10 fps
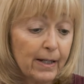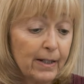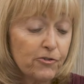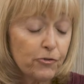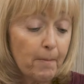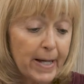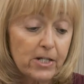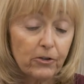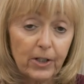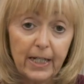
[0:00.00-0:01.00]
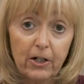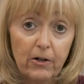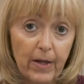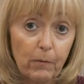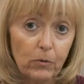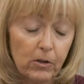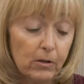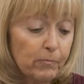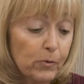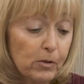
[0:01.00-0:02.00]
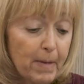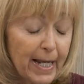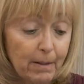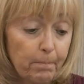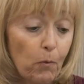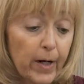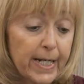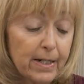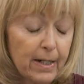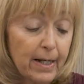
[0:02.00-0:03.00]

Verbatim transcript: instrumental here and that will make the point.